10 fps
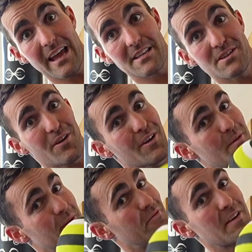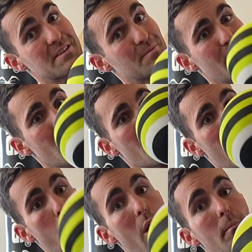It's not gonna be fixed by
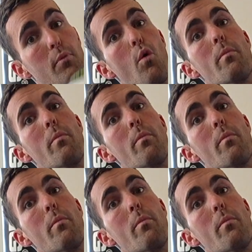one ball,